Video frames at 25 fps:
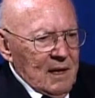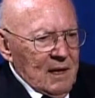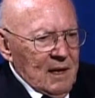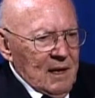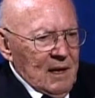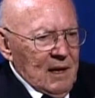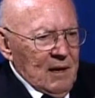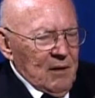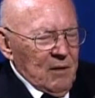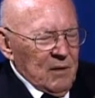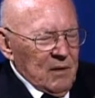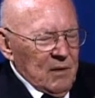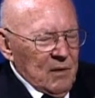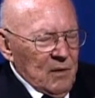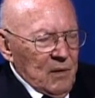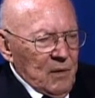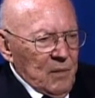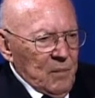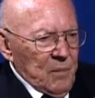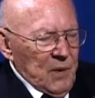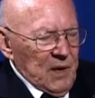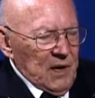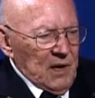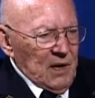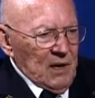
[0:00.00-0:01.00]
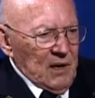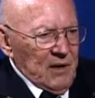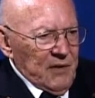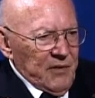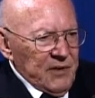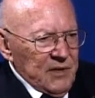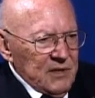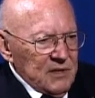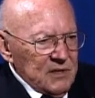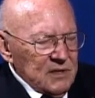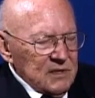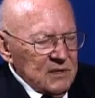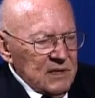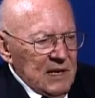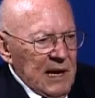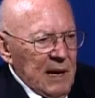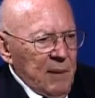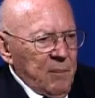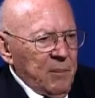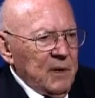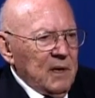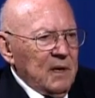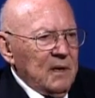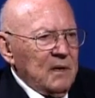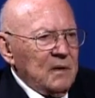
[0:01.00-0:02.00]
And but all this is
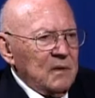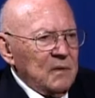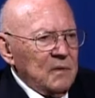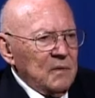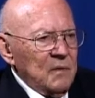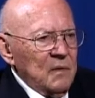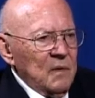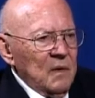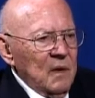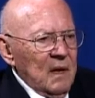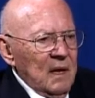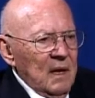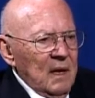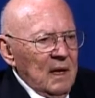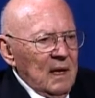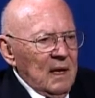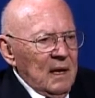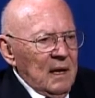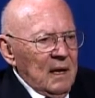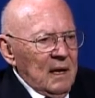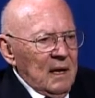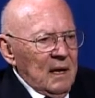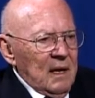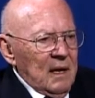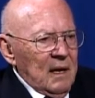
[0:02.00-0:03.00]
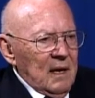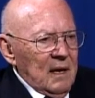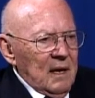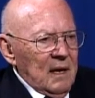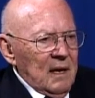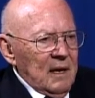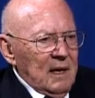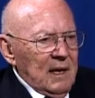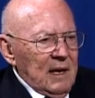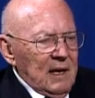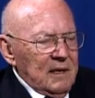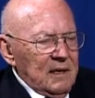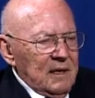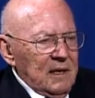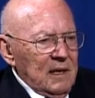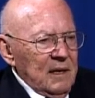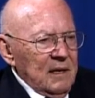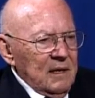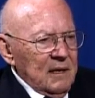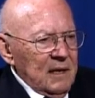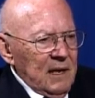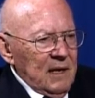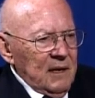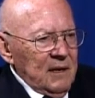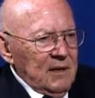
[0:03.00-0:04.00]
happening to an 18,
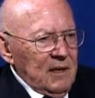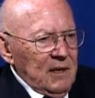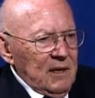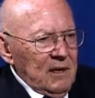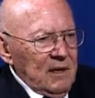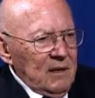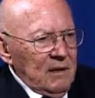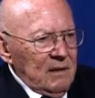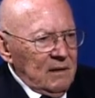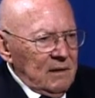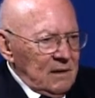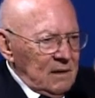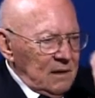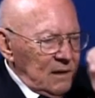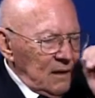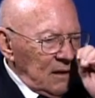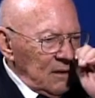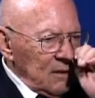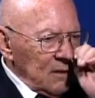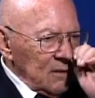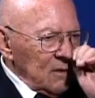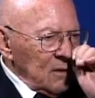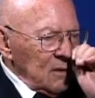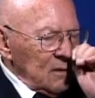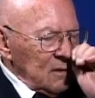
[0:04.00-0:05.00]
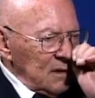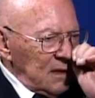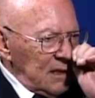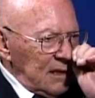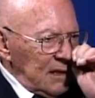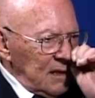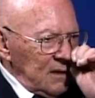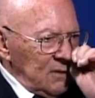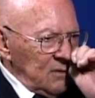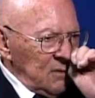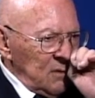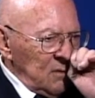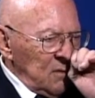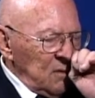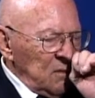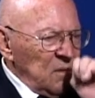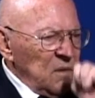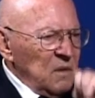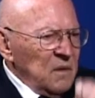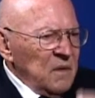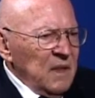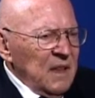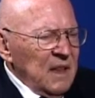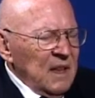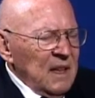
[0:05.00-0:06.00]
19-year-old kid who
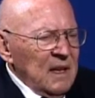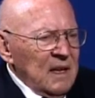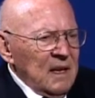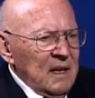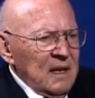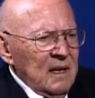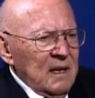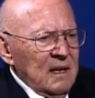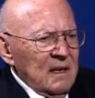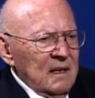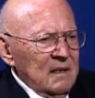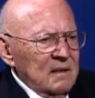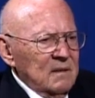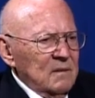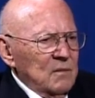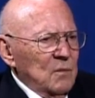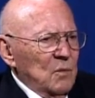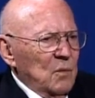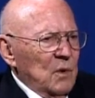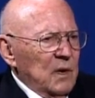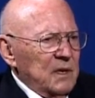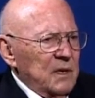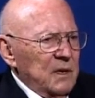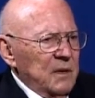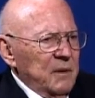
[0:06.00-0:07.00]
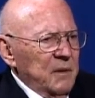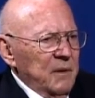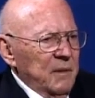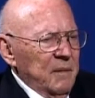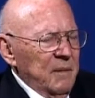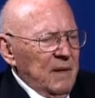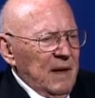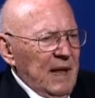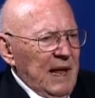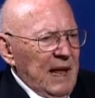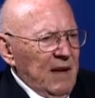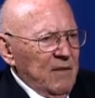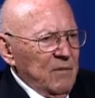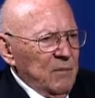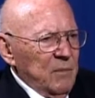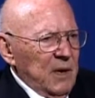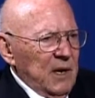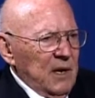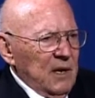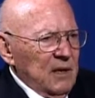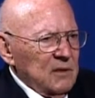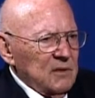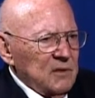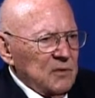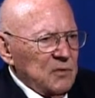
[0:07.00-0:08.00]
wanted to have
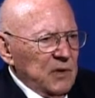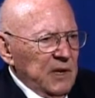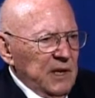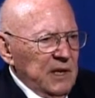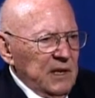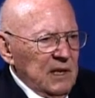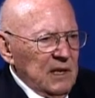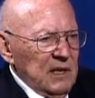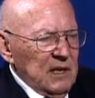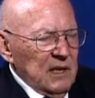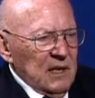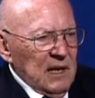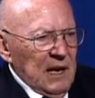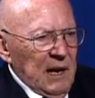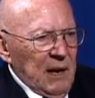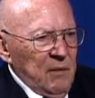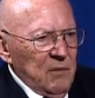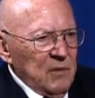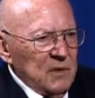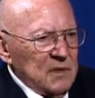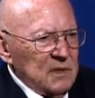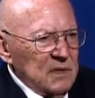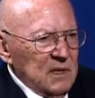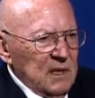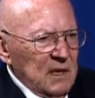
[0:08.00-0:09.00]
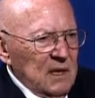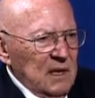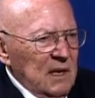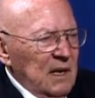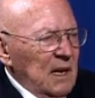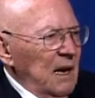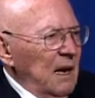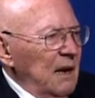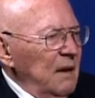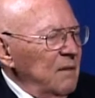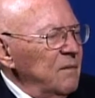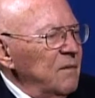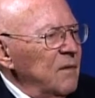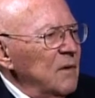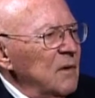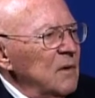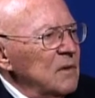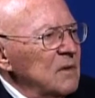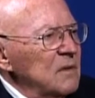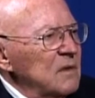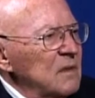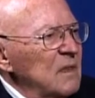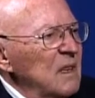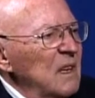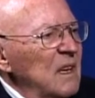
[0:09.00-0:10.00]
medical training, and I was getting A
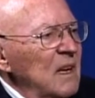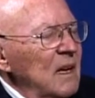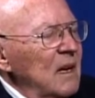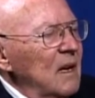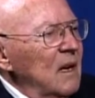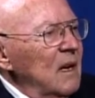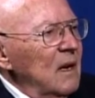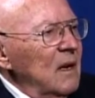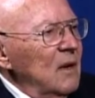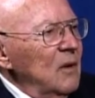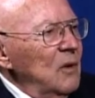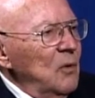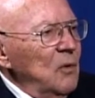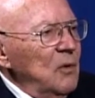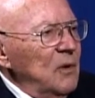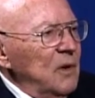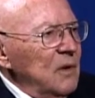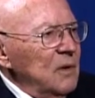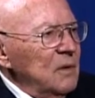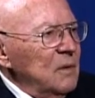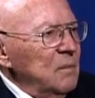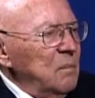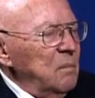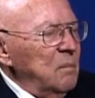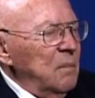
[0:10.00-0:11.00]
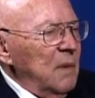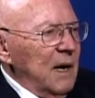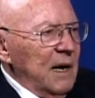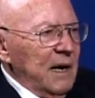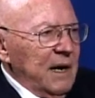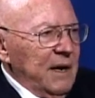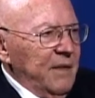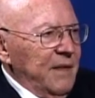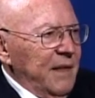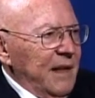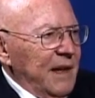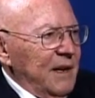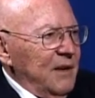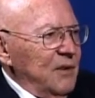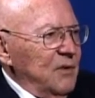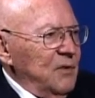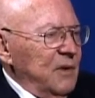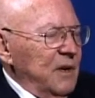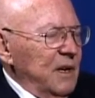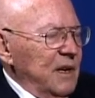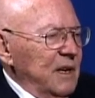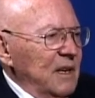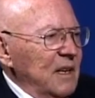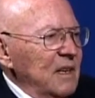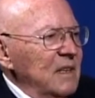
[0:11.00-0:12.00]
first. You could buy that
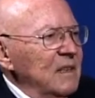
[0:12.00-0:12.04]
training.